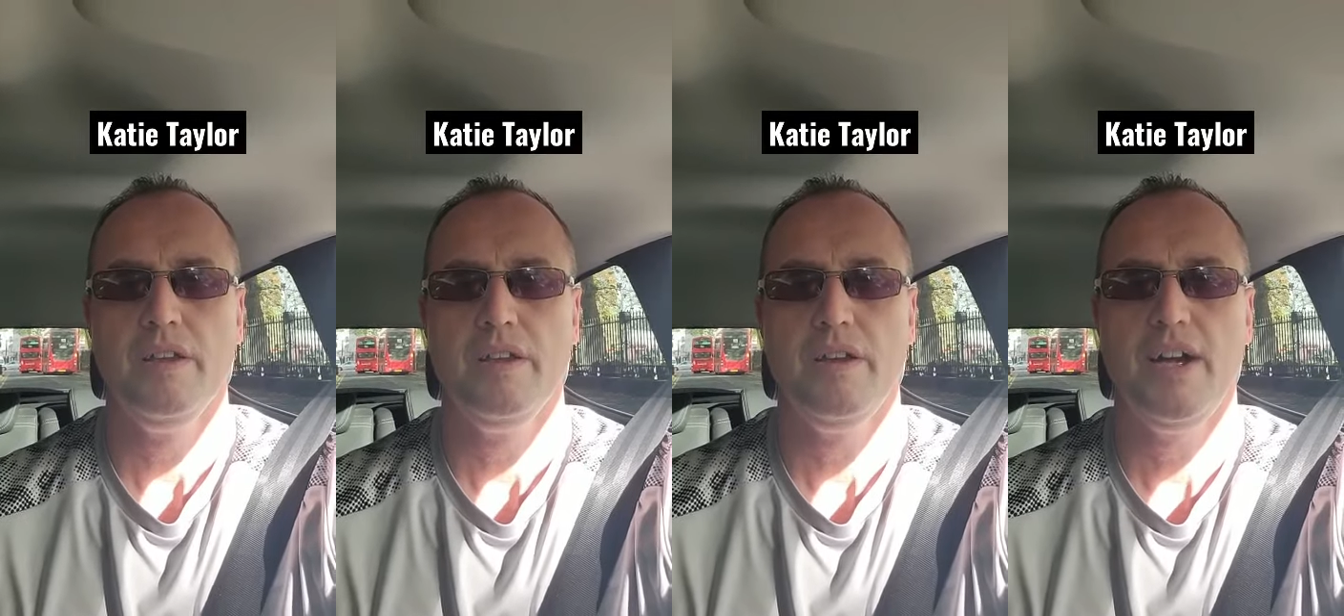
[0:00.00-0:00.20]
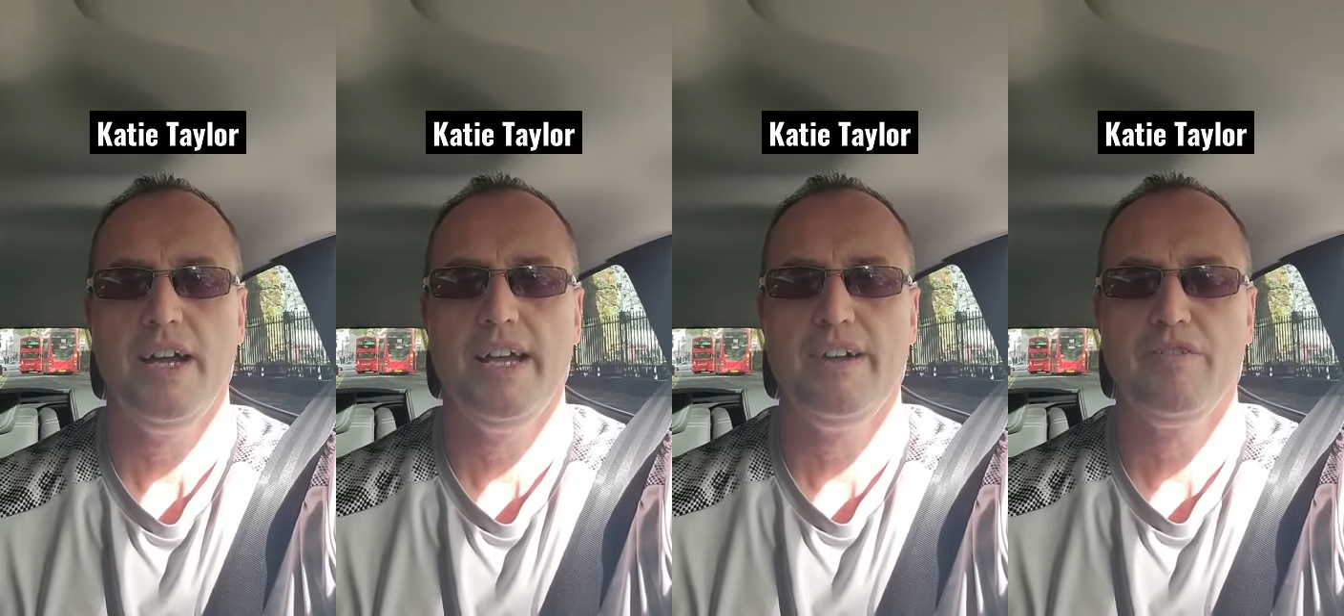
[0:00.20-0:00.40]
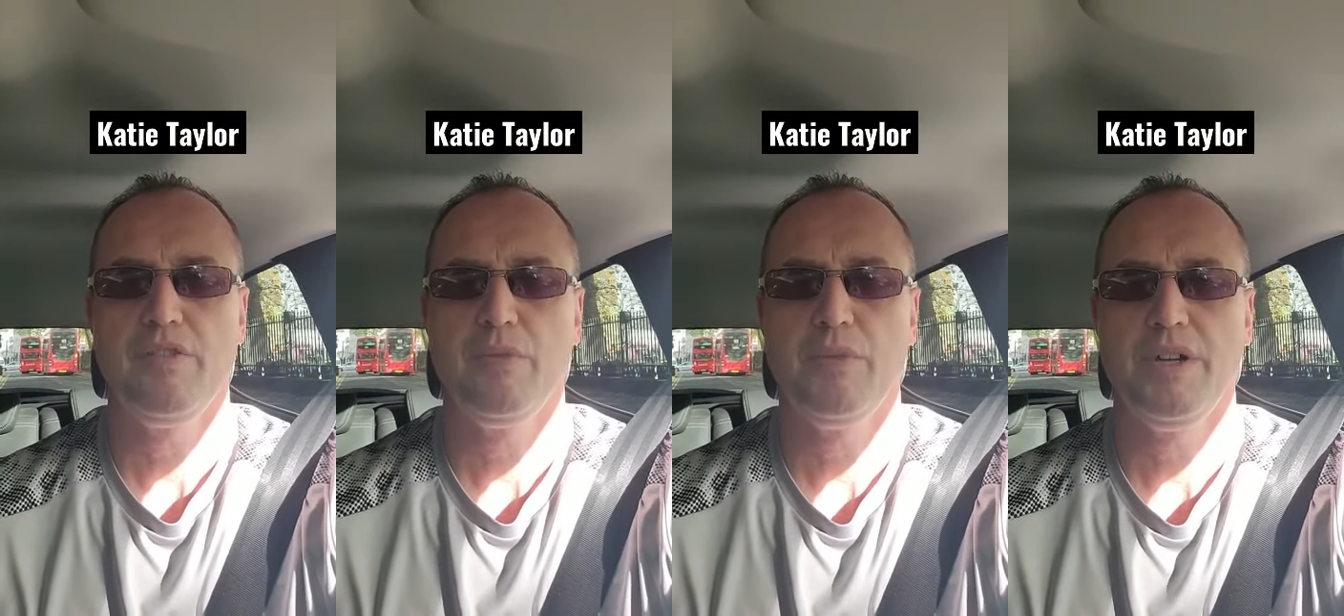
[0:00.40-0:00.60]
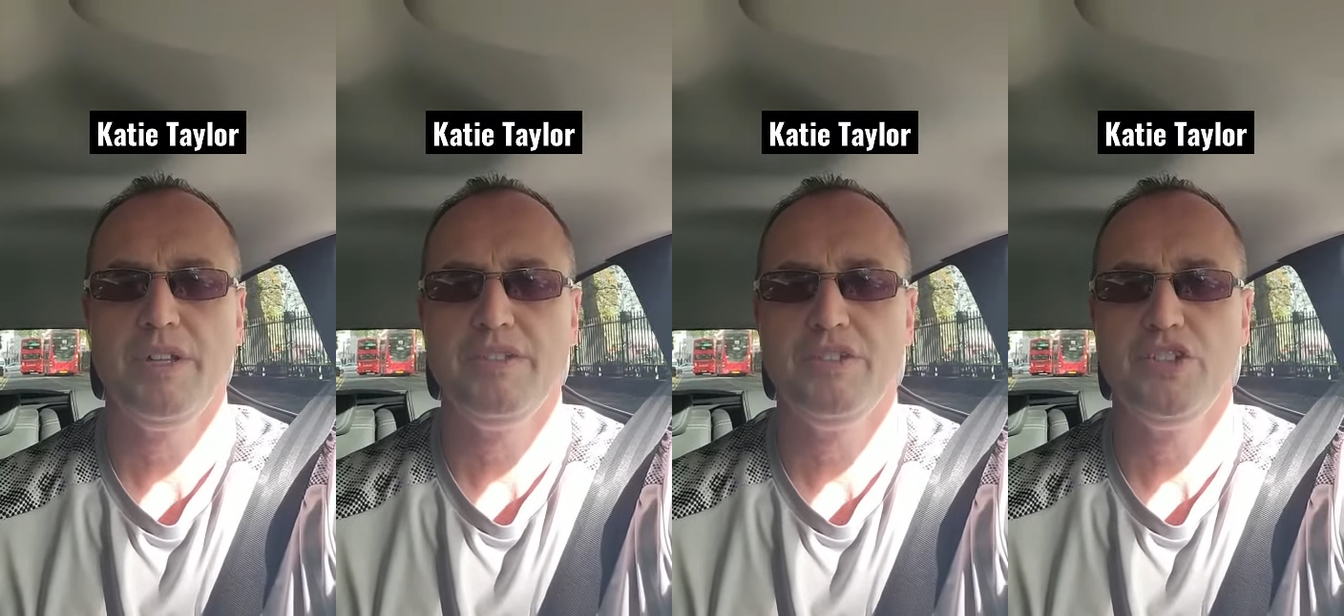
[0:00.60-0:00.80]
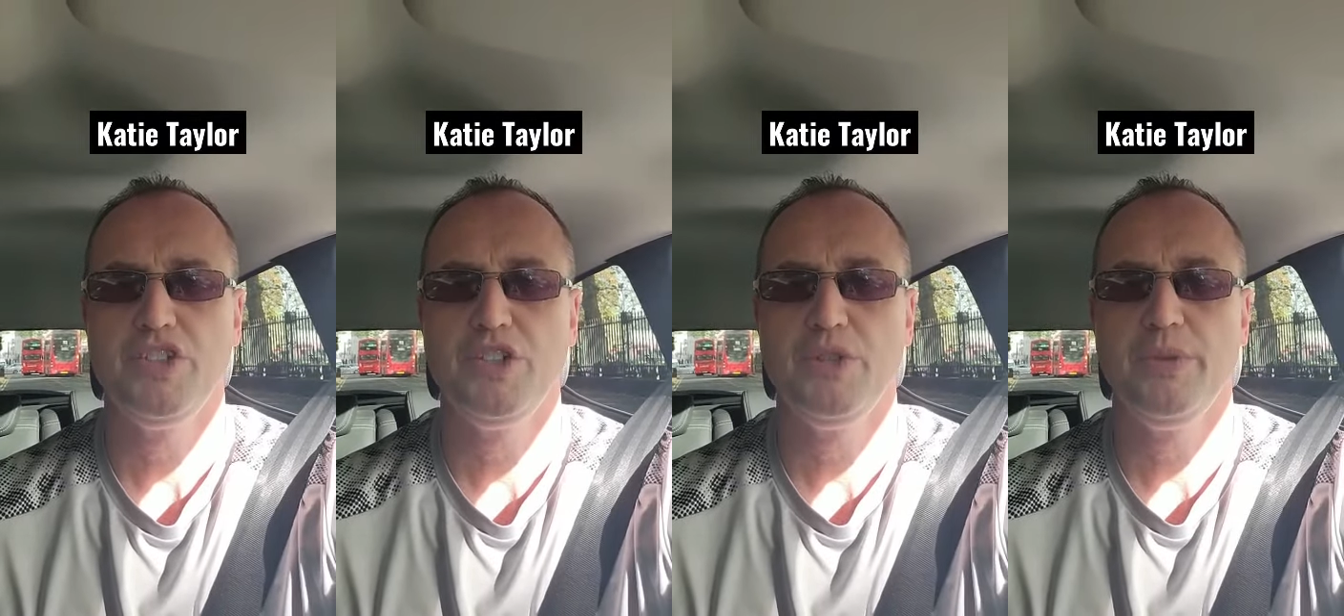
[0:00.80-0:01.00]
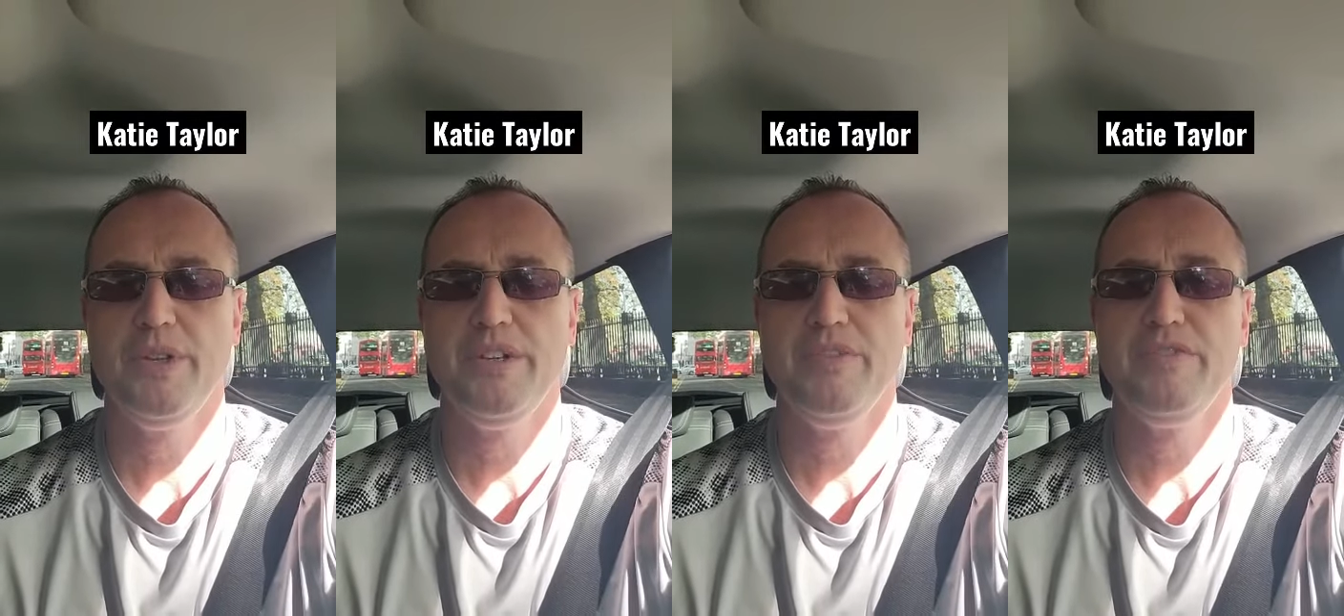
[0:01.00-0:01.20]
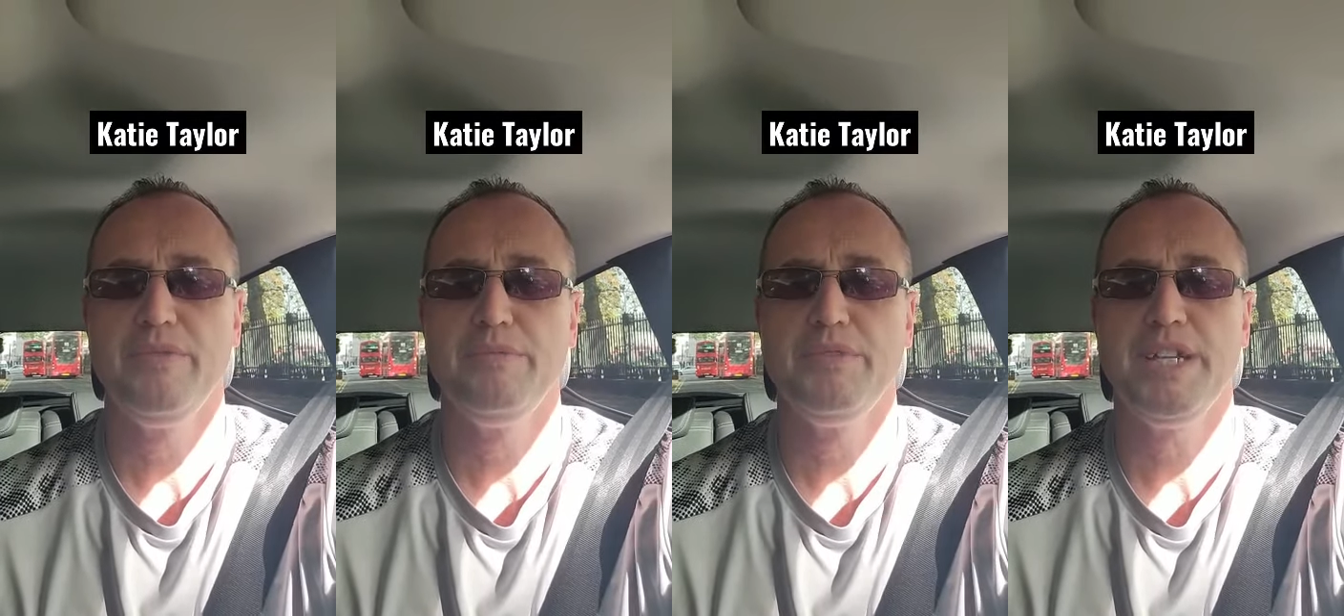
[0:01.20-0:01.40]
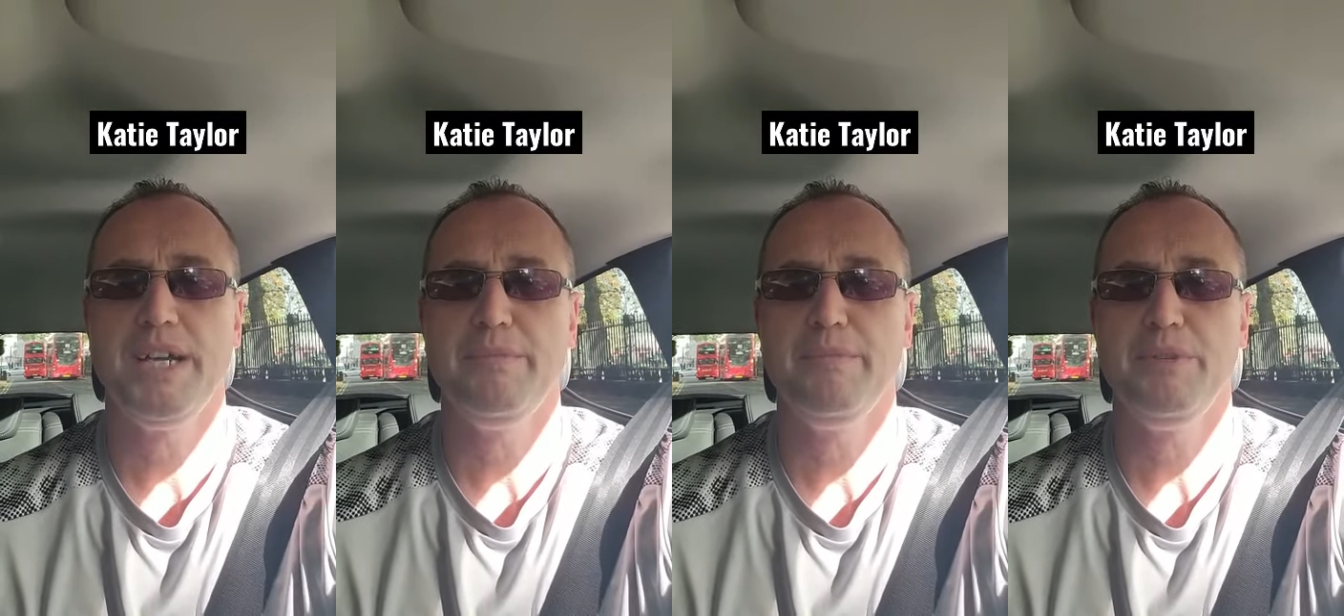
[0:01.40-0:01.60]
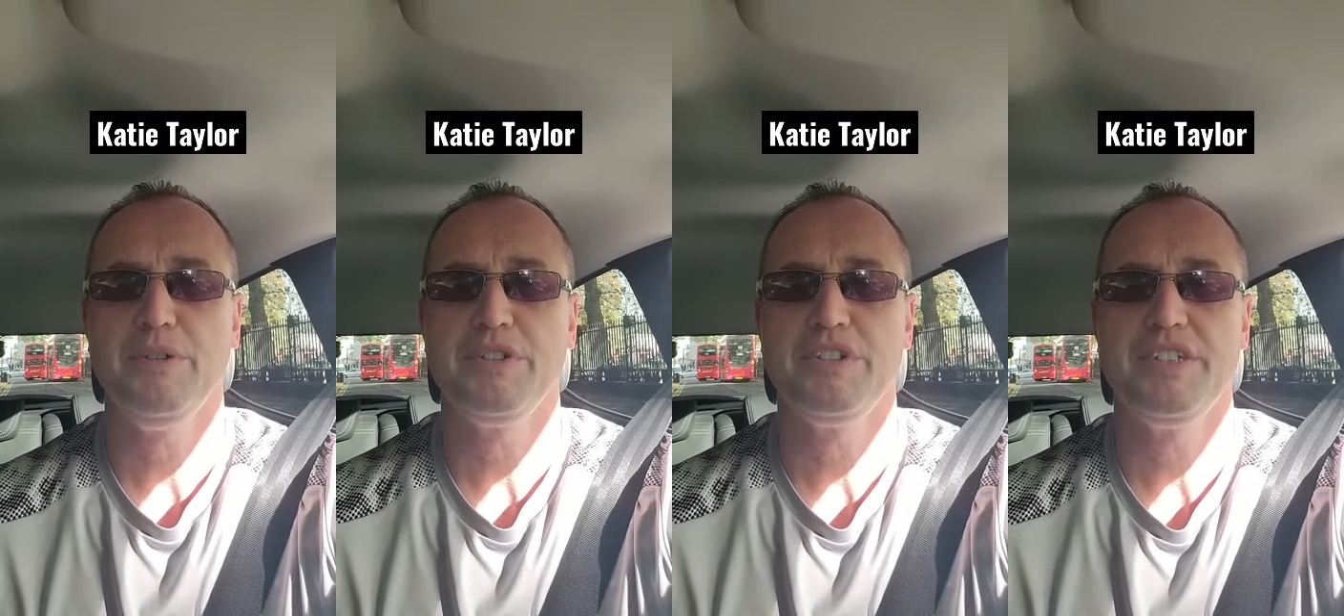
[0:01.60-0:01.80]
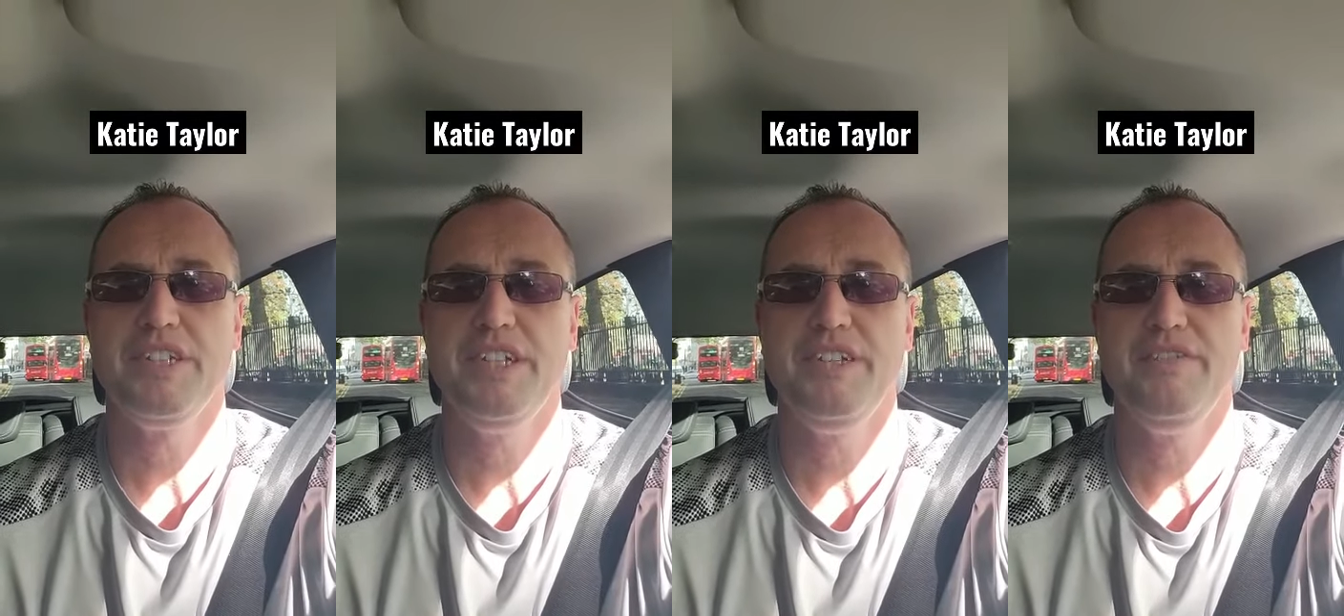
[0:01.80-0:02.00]
Hi everyone, Stu here from
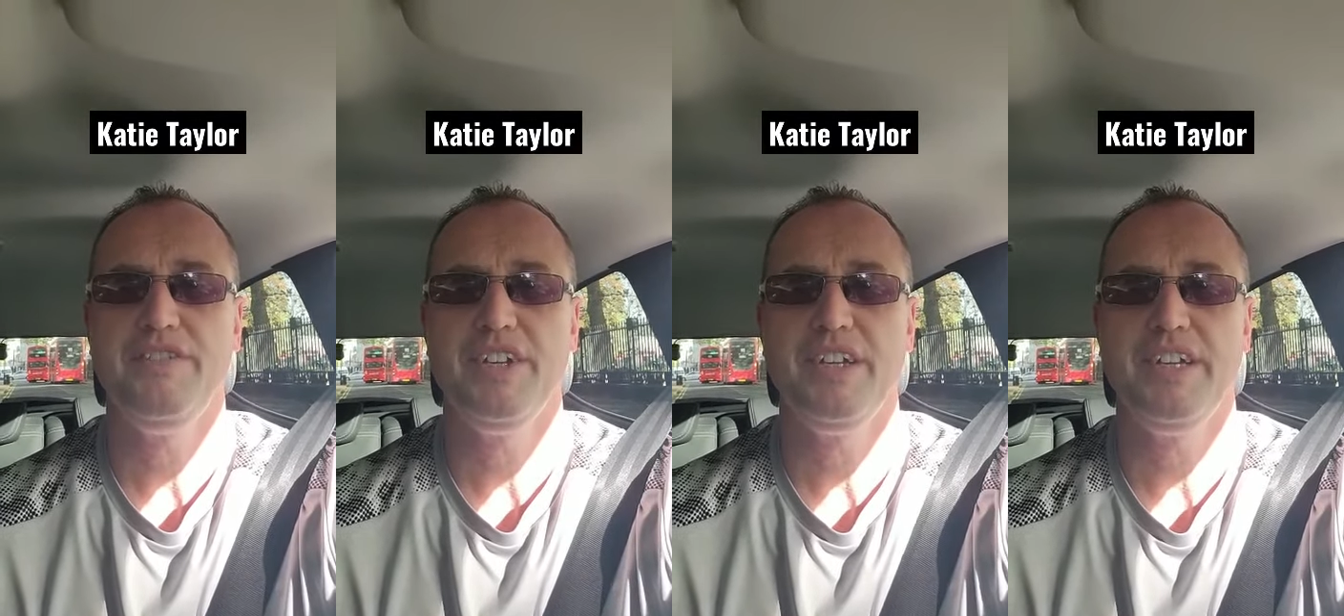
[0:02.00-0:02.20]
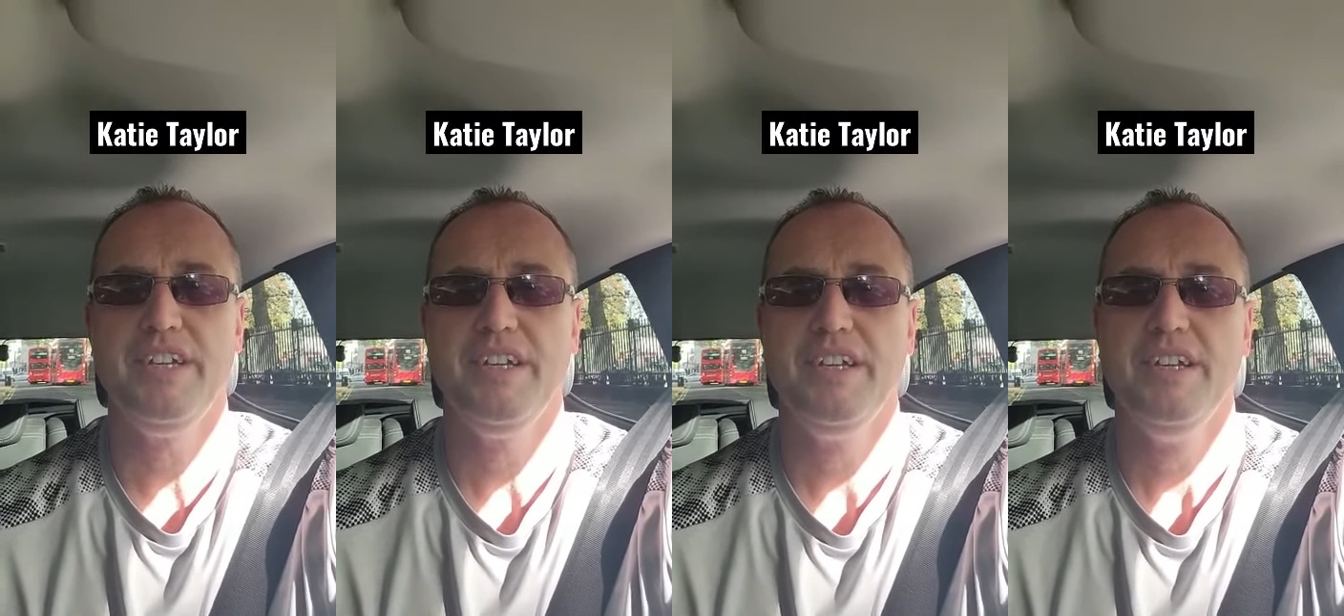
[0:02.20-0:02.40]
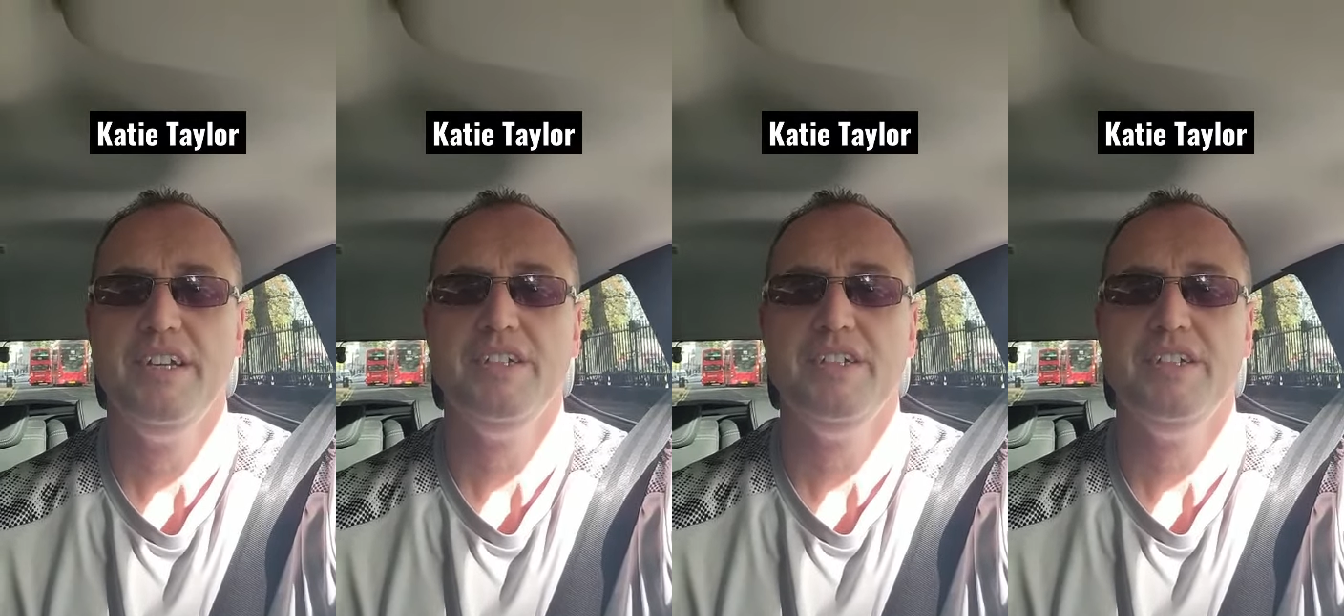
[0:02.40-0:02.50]
Chatbox TV.